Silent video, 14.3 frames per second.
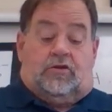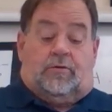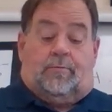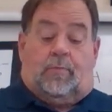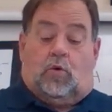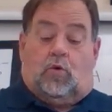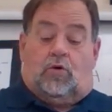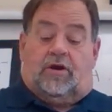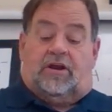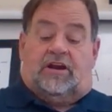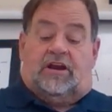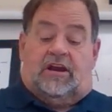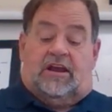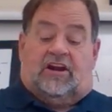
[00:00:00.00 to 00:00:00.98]
The more
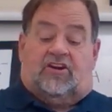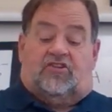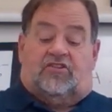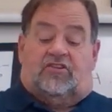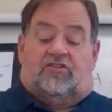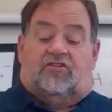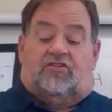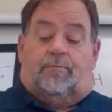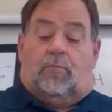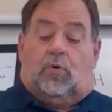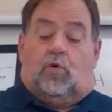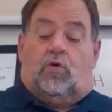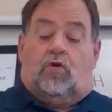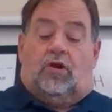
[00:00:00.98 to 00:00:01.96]
connections, the
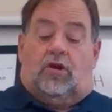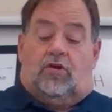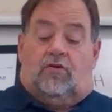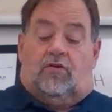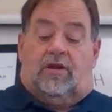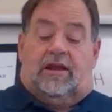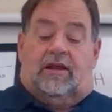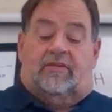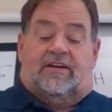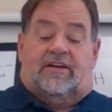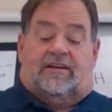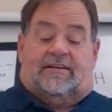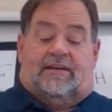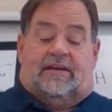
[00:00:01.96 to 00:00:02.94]
more learning
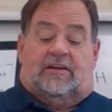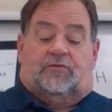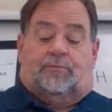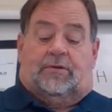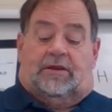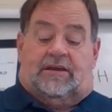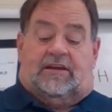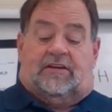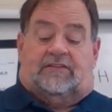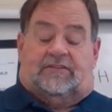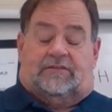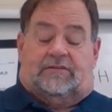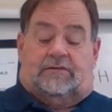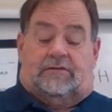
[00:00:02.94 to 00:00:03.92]
that takes
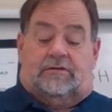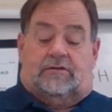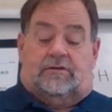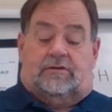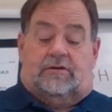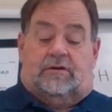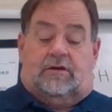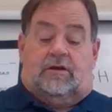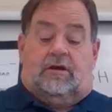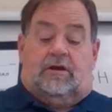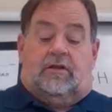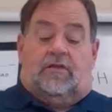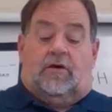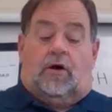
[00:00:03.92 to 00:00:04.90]
place.
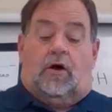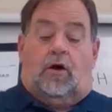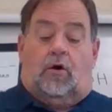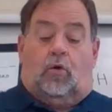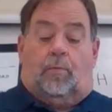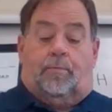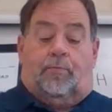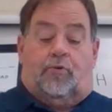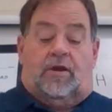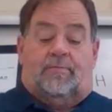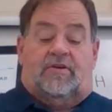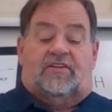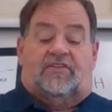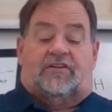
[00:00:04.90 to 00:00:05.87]
The whole
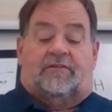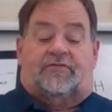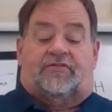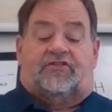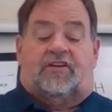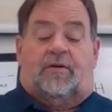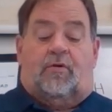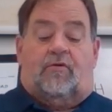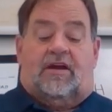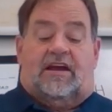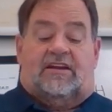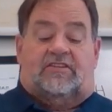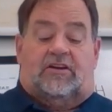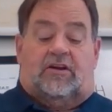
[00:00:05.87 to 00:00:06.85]
premise of
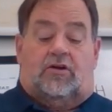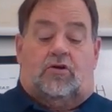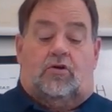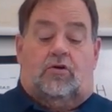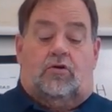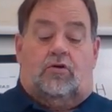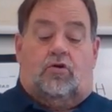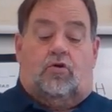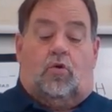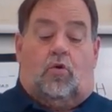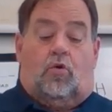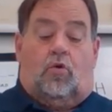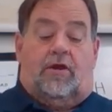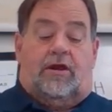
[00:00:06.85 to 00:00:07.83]
summarizing
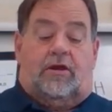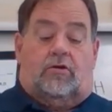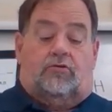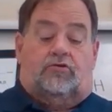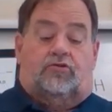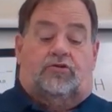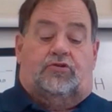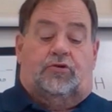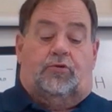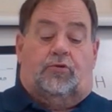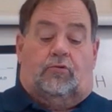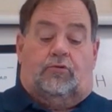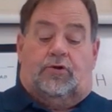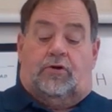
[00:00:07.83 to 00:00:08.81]
Cornell
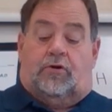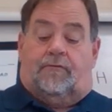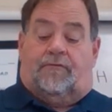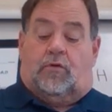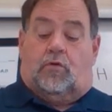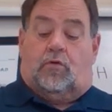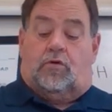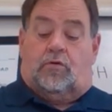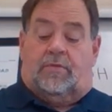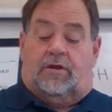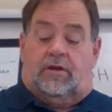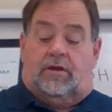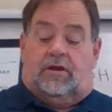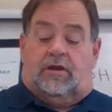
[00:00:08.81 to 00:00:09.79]
Doodle
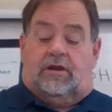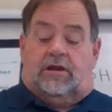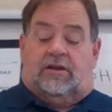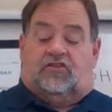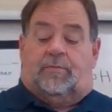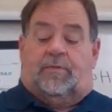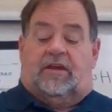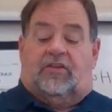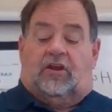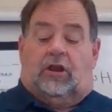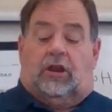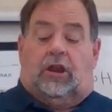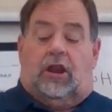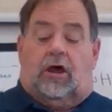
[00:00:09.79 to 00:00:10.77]
NotesForm is to be
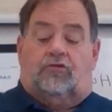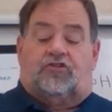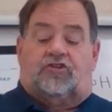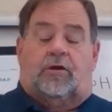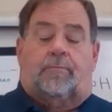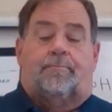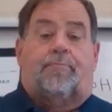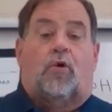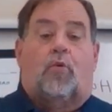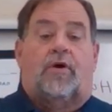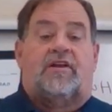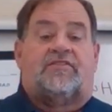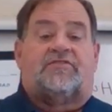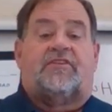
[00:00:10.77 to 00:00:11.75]
the launching
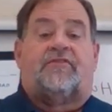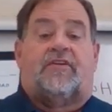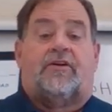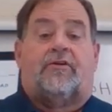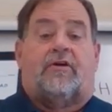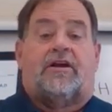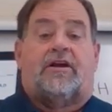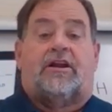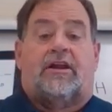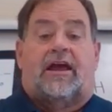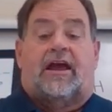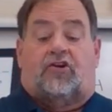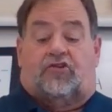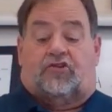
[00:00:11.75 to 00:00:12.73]
points of
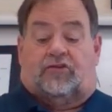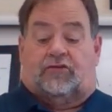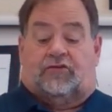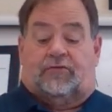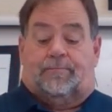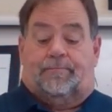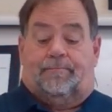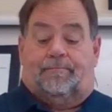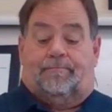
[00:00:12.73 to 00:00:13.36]
interconnections.